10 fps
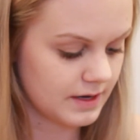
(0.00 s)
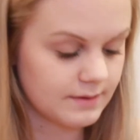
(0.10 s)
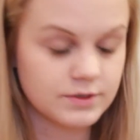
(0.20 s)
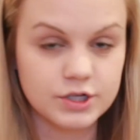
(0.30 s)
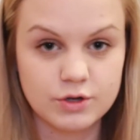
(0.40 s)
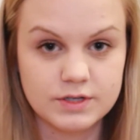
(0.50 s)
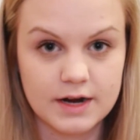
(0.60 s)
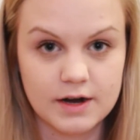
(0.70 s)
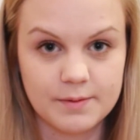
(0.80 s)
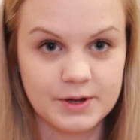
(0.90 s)
I'm so
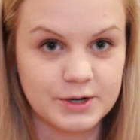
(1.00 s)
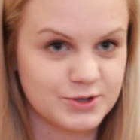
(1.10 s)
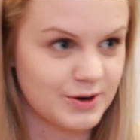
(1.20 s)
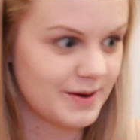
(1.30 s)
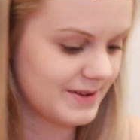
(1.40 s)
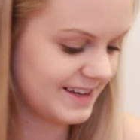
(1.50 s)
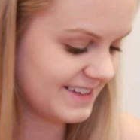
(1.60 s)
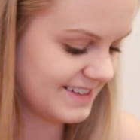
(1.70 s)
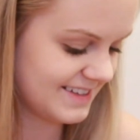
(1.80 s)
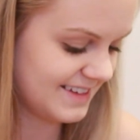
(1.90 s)
scared I'm gonna drop it.
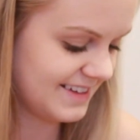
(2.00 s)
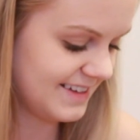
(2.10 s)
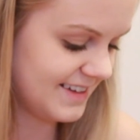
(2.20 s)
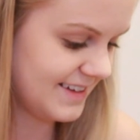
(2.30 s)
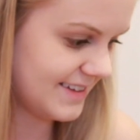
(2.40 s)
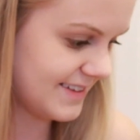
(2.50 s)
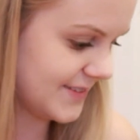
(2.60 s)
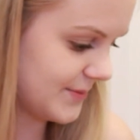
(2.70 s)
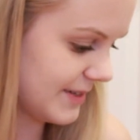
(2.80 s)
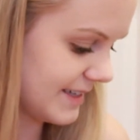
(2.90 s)
Oh
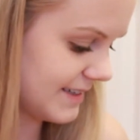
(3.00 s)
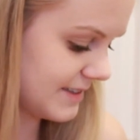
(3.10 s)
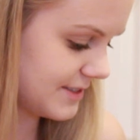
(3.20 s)
my gosh.